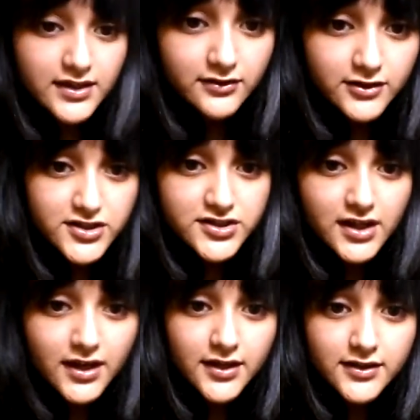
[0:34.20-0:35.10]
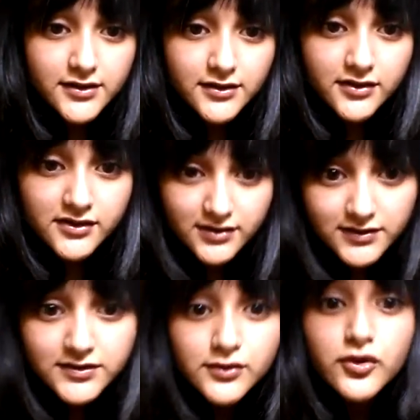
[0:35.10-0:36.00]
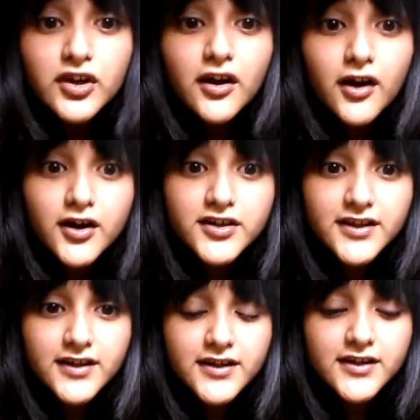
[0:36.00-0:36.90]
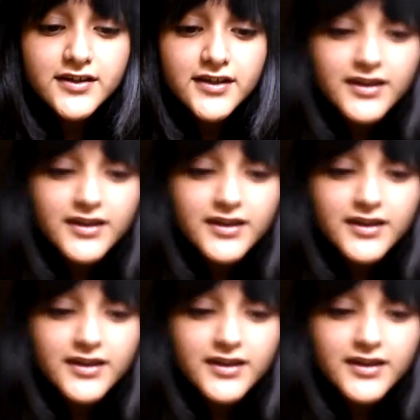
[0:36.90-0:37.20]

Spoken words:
English, and since we are the